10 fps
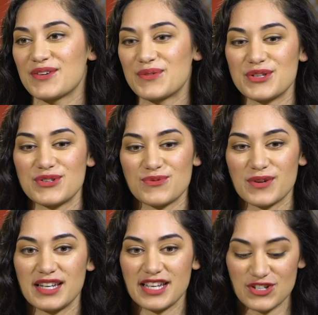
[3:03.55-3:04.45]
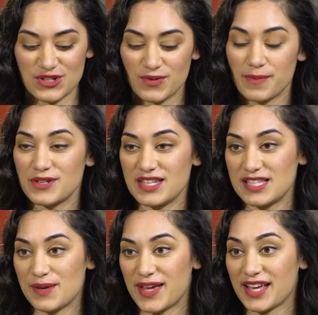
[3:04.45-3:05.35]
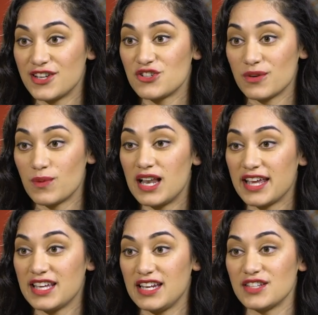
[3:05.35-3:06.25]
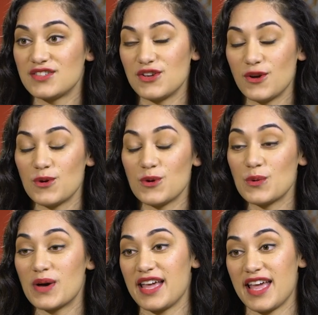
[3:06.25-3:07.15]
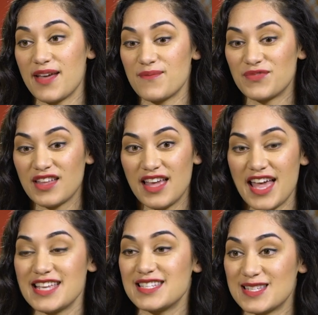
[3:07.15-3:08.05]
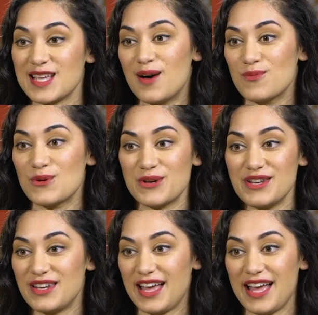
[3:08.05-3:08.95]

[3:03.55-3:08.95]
was really just representing my country well and getting to know who I am as a Samoan